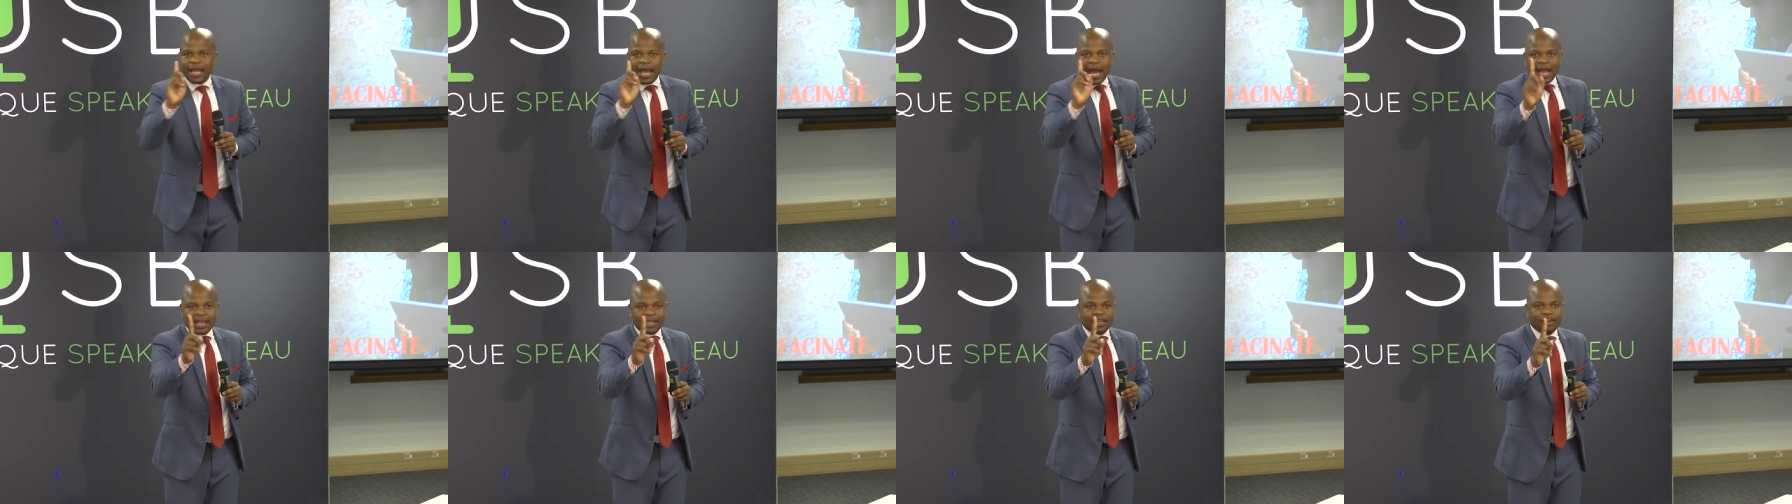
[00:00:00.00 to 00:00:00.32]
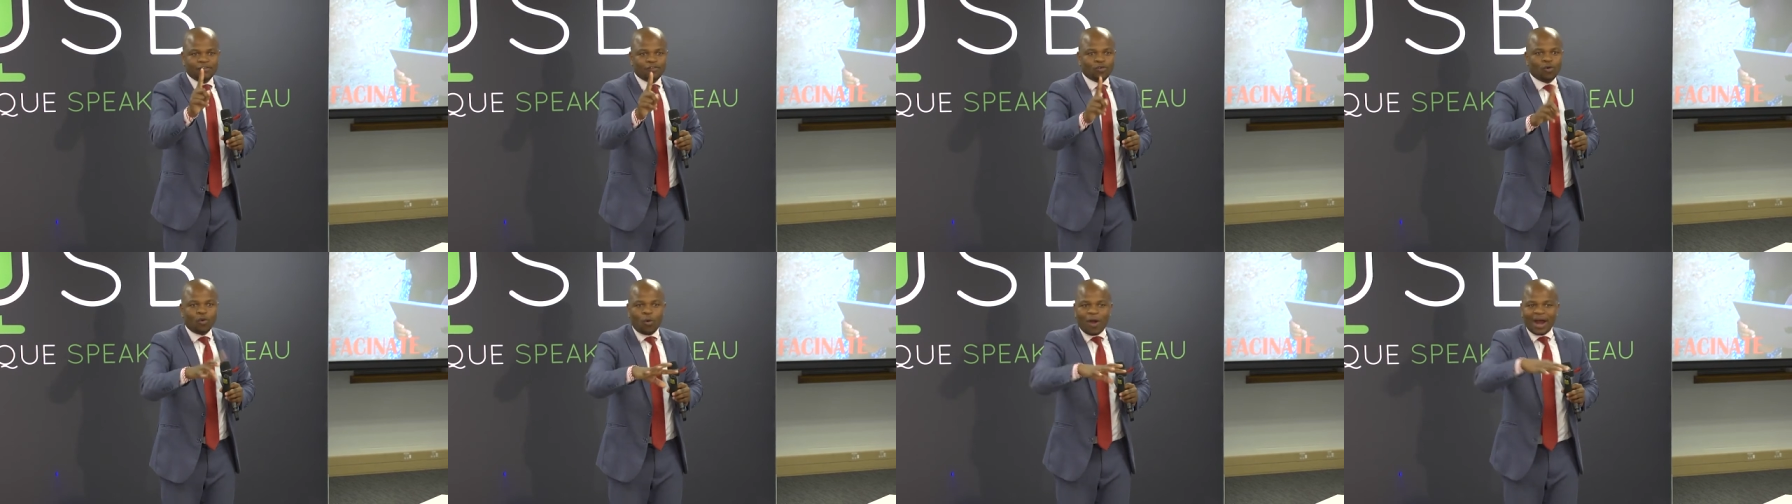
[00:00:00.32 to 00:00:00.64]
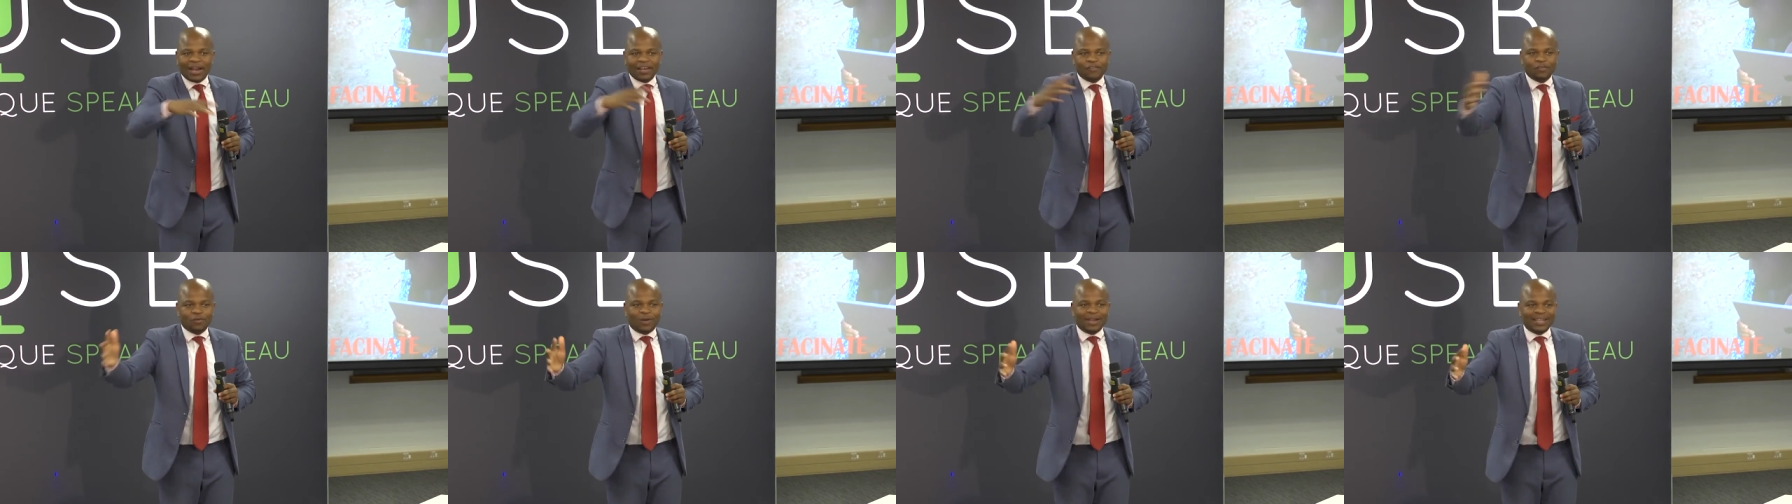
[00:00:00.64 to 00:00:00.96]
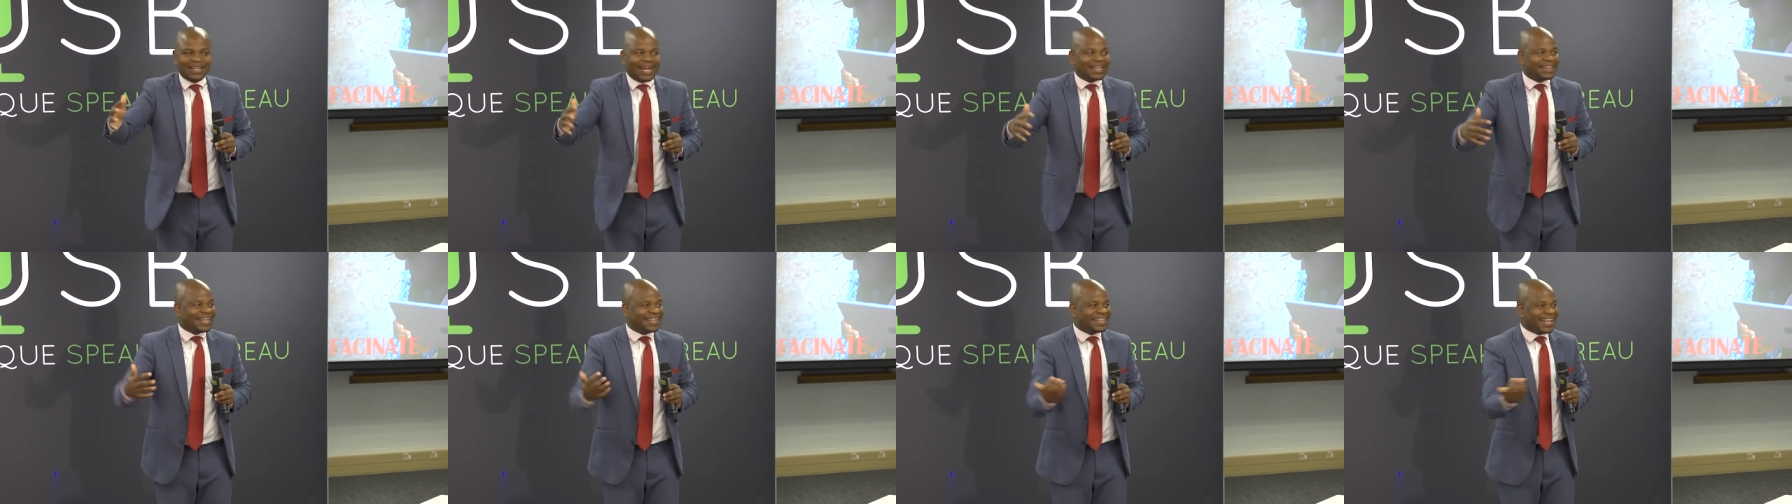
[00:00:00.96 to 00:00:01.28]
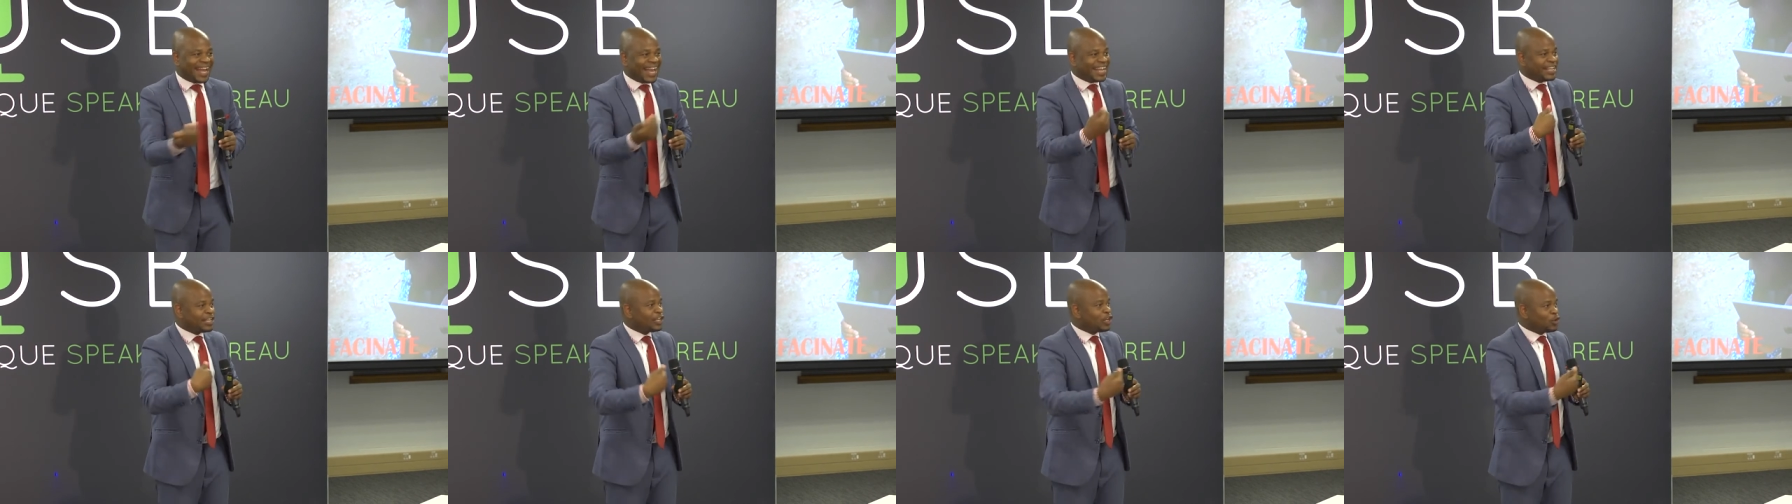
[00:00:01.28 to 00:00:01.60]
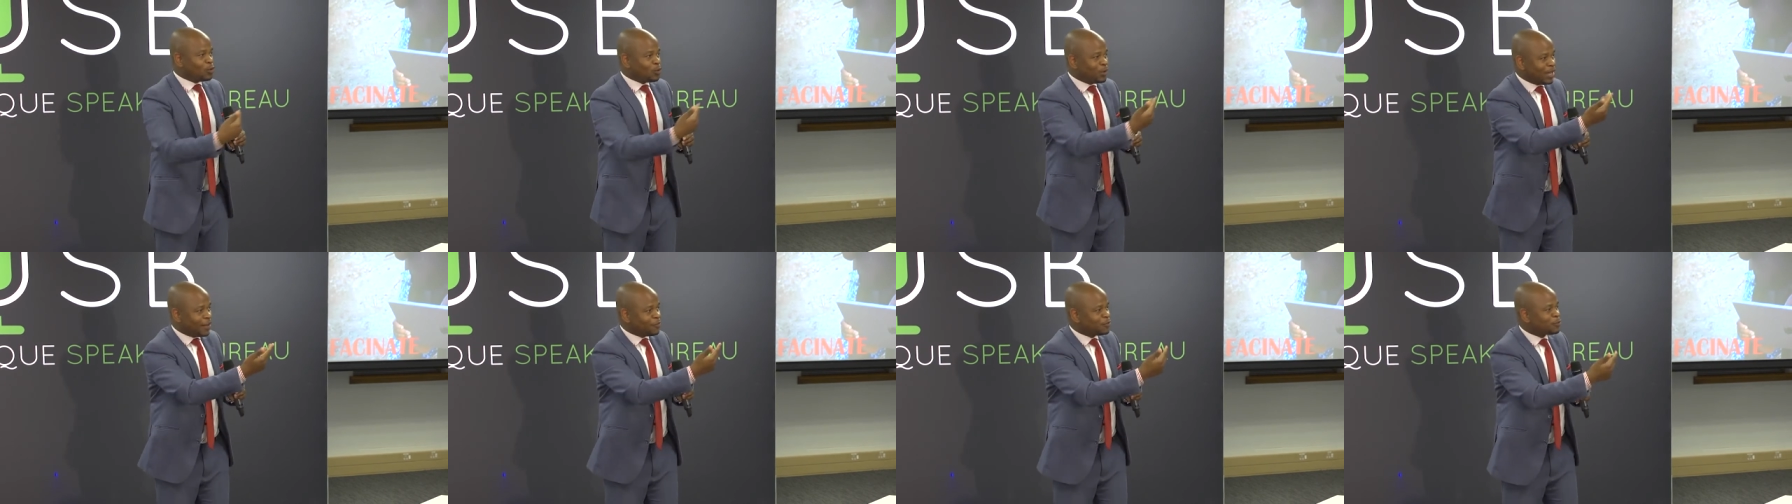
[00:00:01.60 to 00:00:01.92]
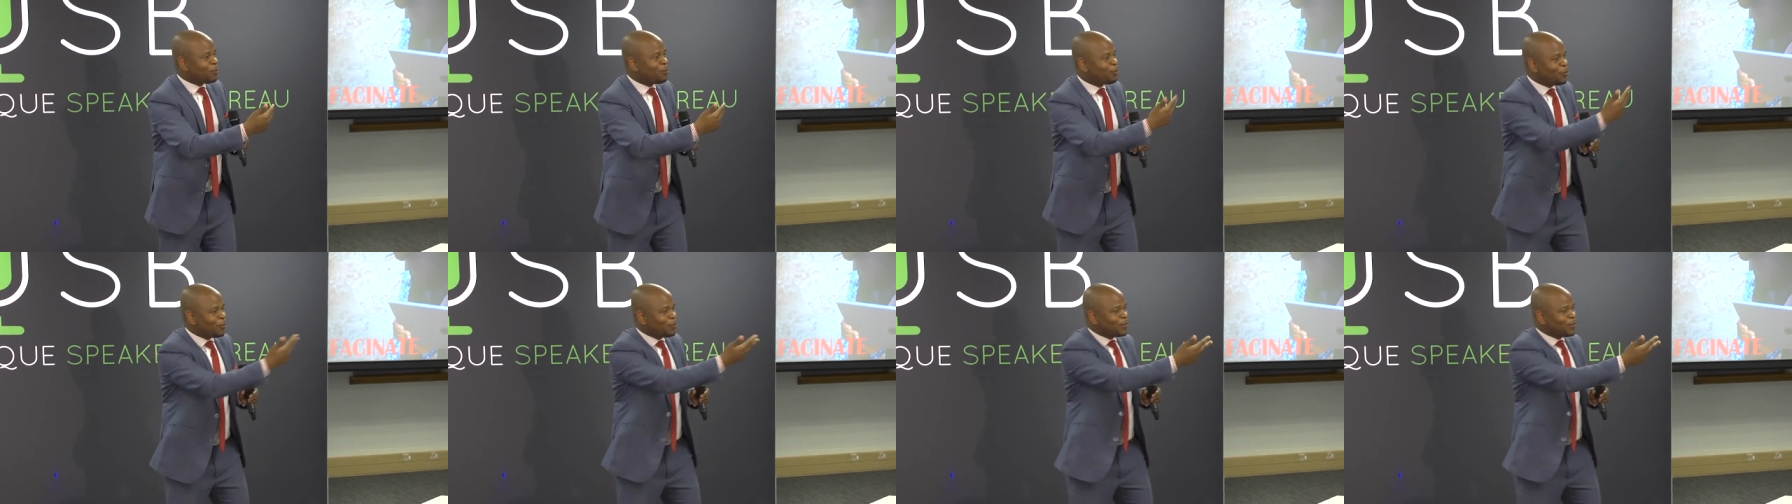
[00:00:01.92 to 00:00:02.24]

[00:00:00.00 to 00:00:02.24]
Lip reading: I'll give you 1. If you want the other 9, you'll have to book